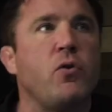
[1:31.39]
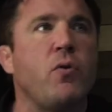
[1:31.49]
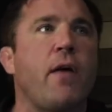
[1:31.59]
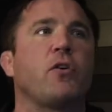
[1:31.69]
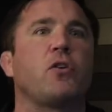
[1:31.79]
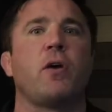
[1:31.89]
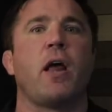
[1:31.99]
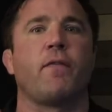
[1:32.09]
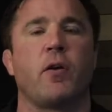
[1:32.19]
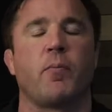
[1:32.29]
you ever don't
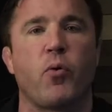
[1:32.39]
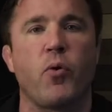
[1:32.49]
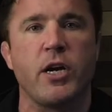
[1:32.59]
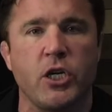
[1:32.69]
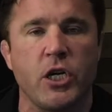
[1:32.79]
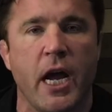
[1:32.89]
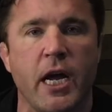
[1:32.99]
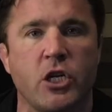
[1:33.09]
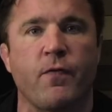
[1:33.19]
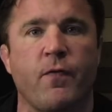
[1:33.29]
have an
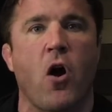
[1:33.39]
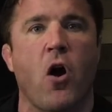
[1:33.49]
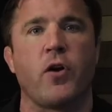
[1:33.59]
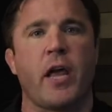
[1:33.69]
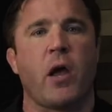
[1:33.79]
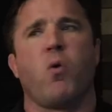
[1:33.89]
appreciation for R D A,